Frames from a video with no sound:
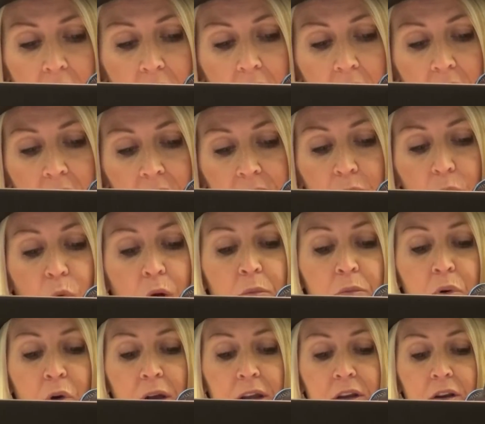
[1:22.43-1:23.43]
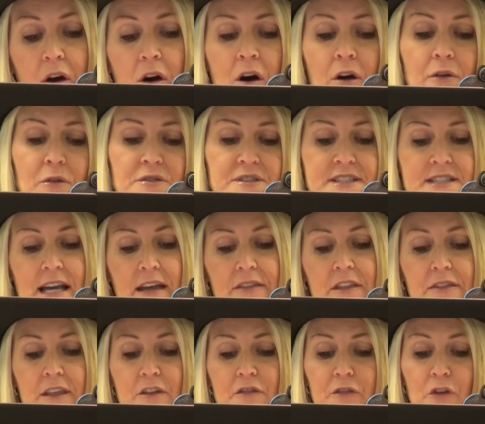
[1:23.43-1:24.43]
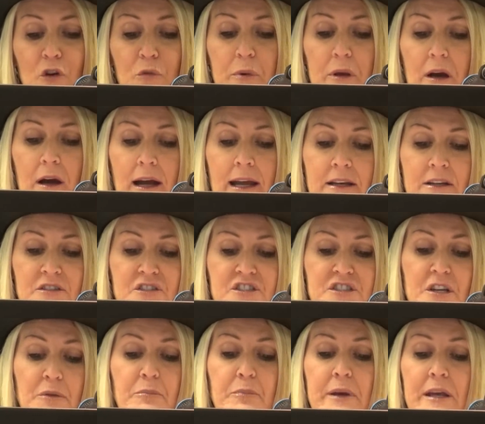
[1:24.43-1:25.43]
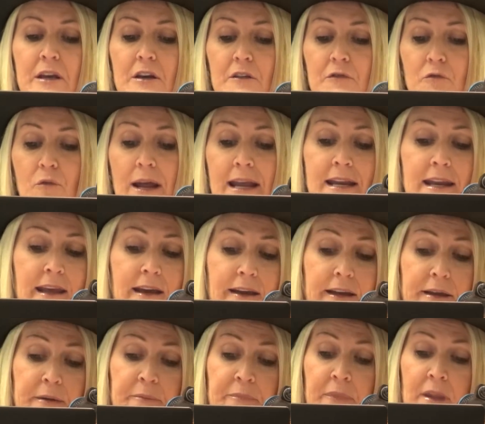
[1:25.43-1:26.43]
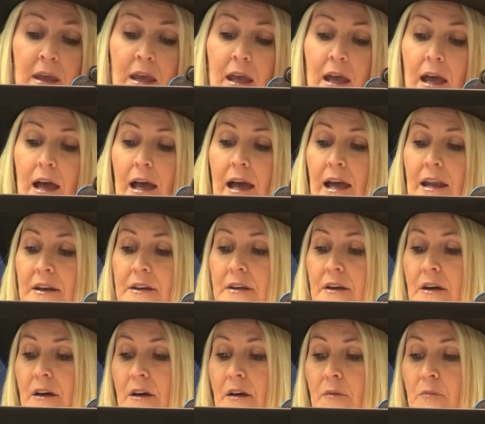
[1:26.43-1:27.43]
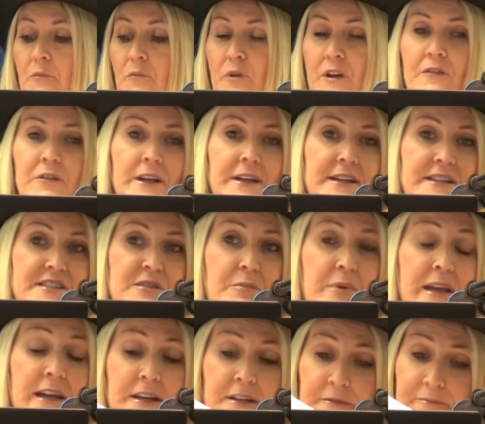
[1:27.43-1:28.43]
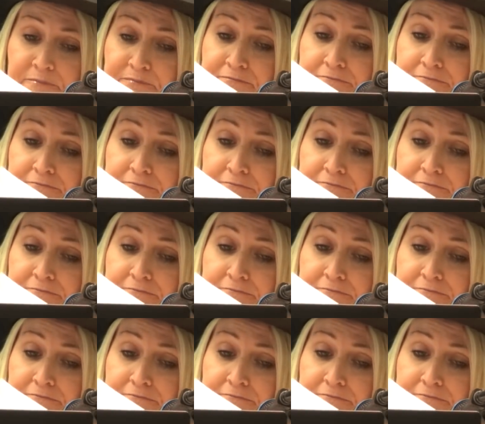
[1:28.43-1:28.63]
Uh, and at one point, Arnold said that they flew behind a sub-peak of Rainier and uh, briefly disappeared.